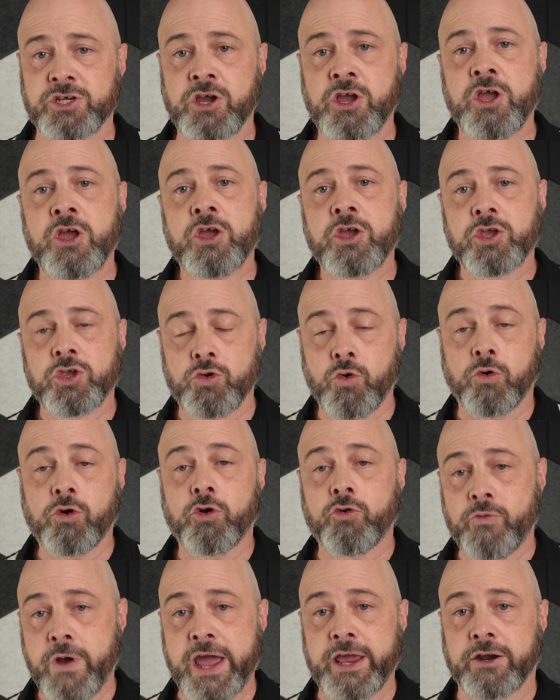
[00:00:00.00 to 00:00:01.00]
You're a
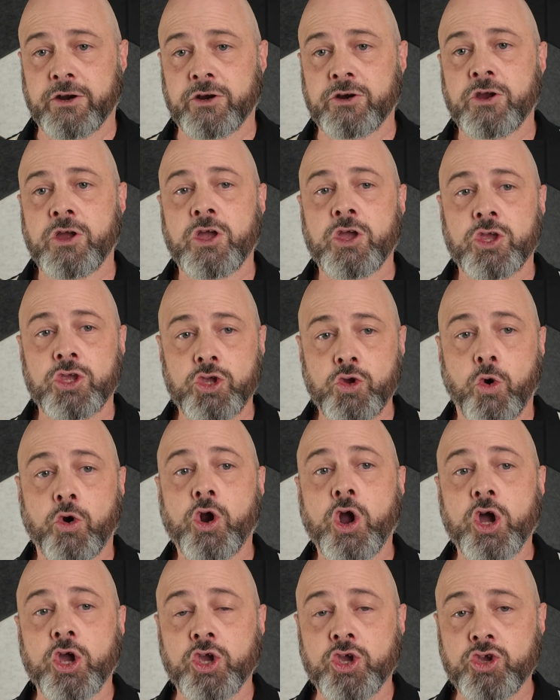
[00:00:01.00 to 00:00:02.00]
writer. You're
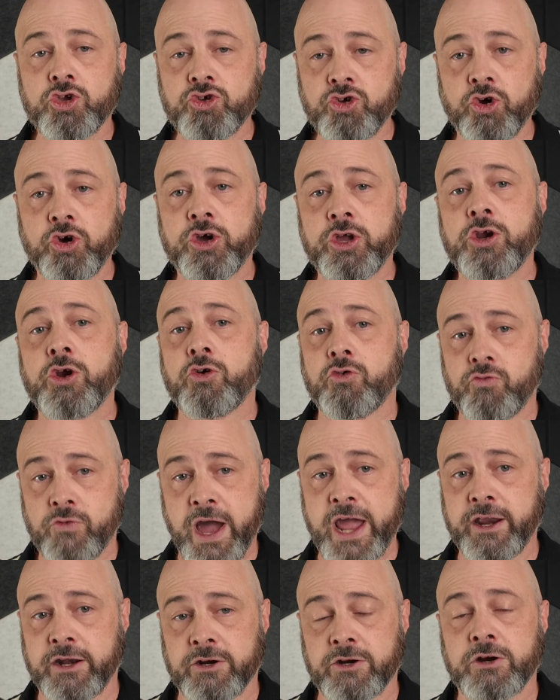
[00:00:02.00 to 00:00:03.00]
a good
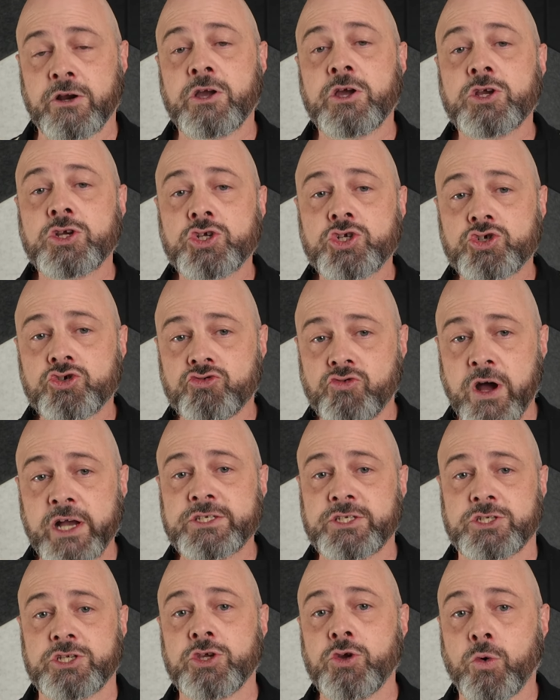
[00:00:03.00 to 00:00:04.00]
writer.
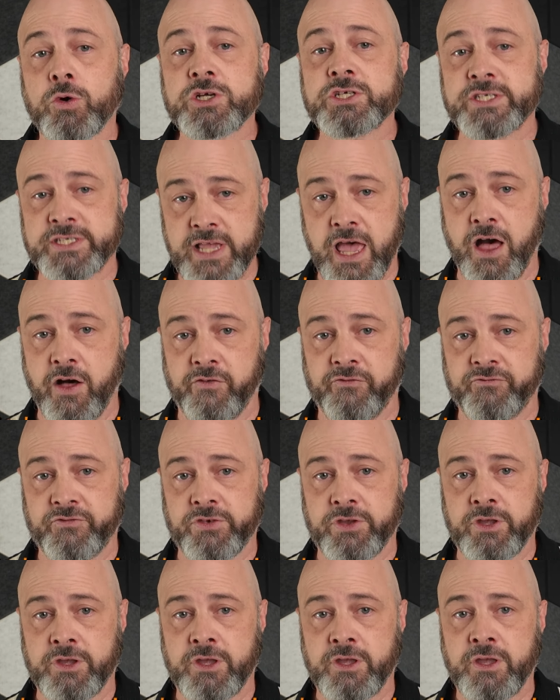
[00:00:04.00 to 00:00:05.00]
Trust yourself.
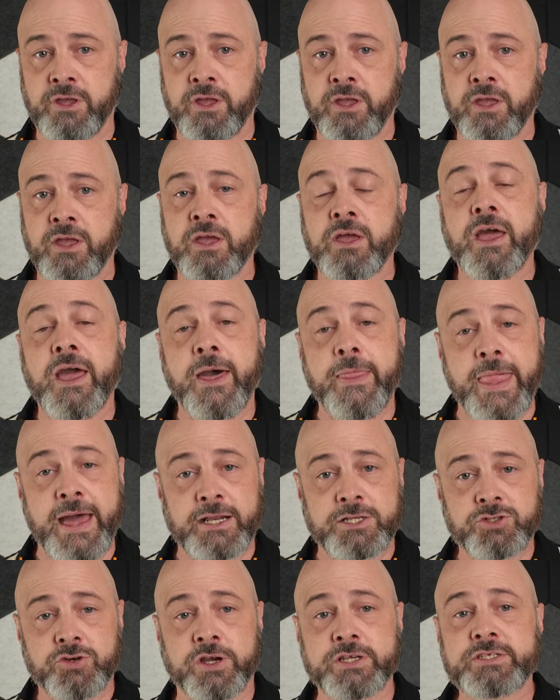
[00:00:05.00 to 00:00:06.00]
And that
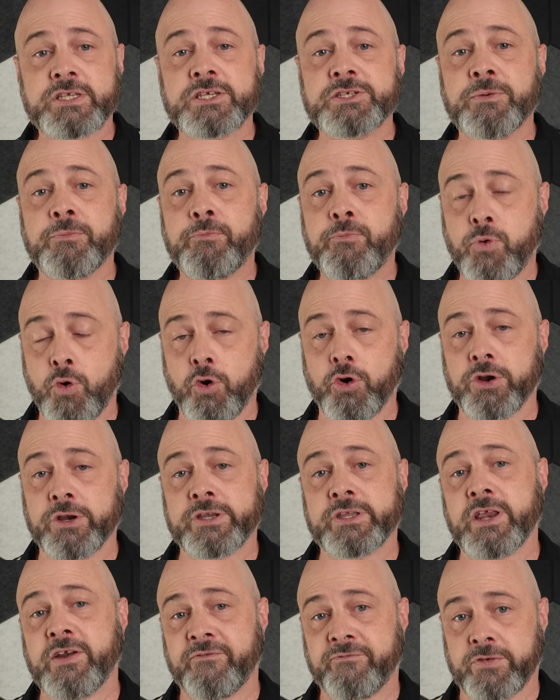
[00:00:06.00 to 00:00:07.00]
trust is important
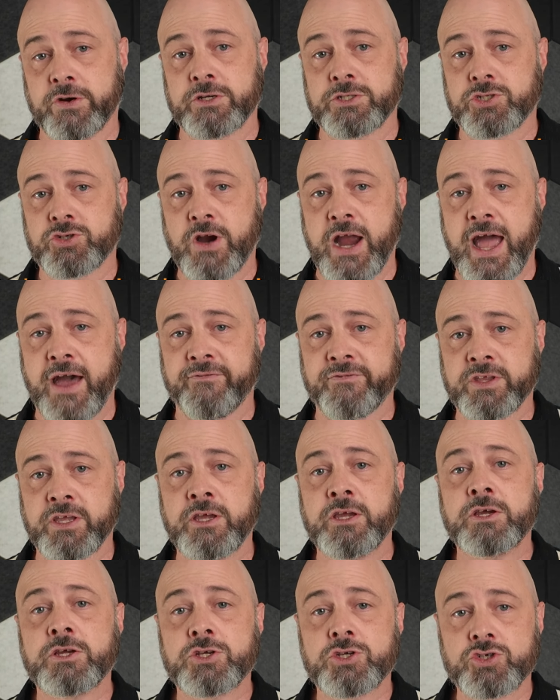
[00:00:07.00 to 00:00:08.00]
in a first draft.
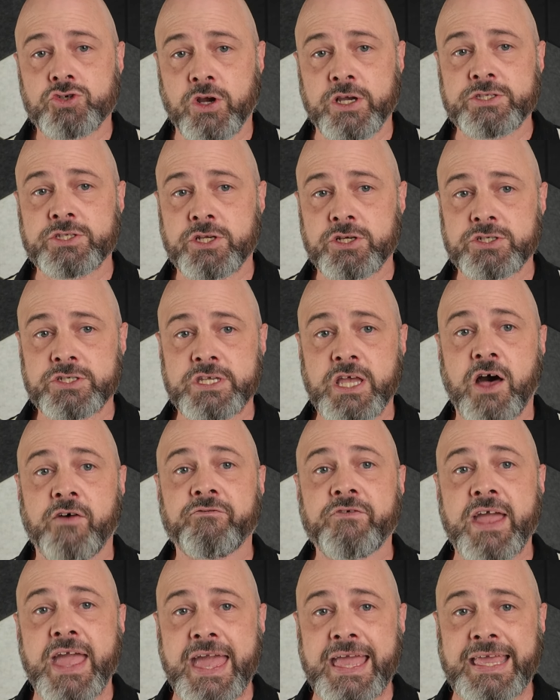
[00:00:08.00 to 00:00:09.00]
Trust yourself
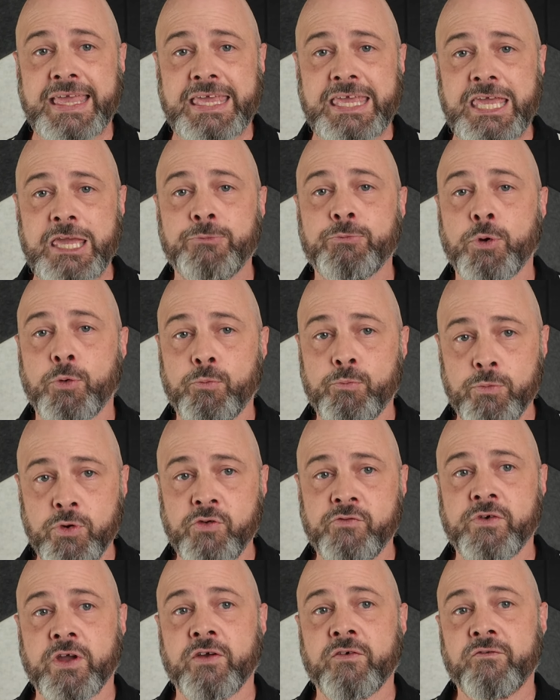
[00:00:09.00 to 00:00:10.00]
and keep
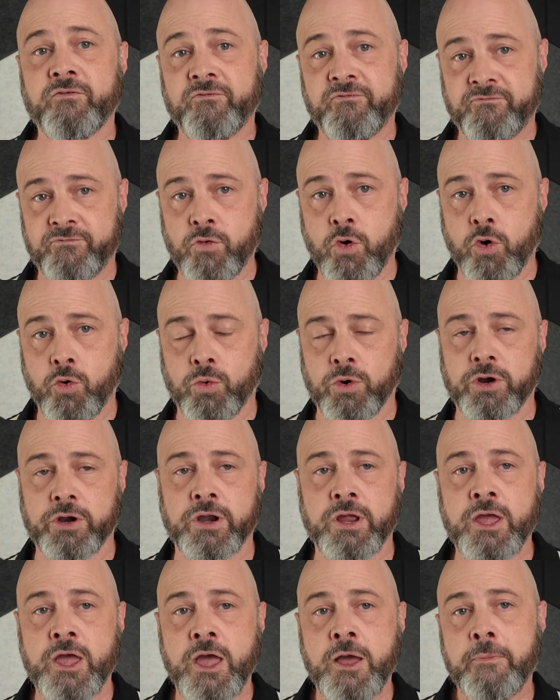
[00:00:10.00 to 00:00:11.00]
moving forward.
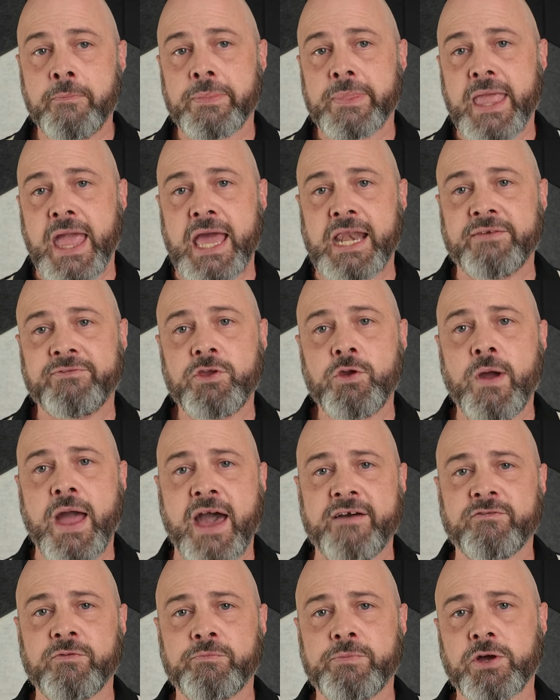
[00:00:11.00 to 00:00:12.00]
And if you
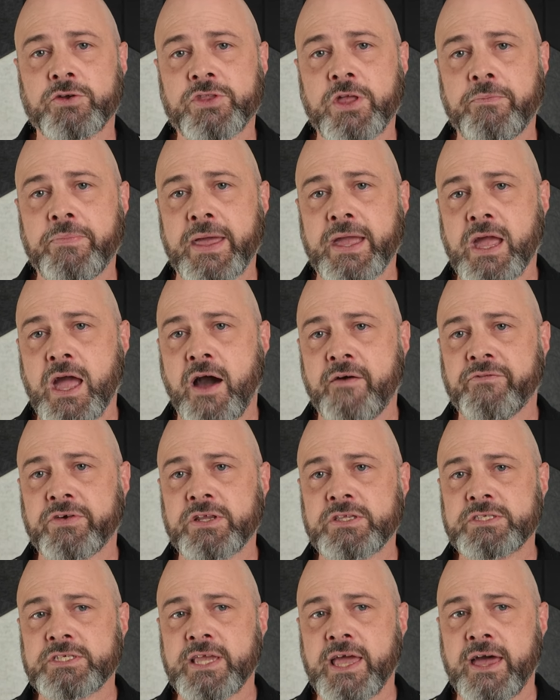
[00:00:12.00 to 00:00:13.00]
haven't built up that
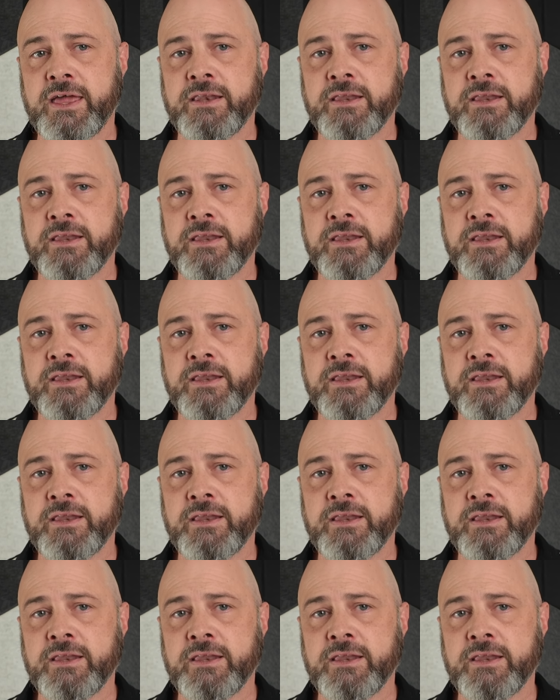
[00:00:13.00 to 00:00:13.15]
confidence yet,